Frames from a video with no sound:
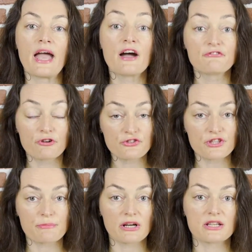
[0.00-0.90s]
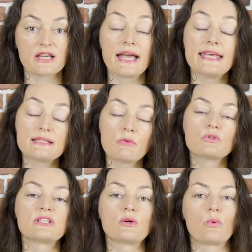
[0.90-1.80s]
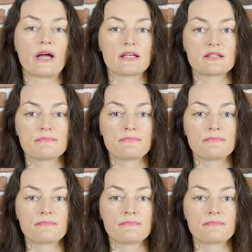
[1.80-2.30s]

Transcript: Phosphates market is mostly quiet.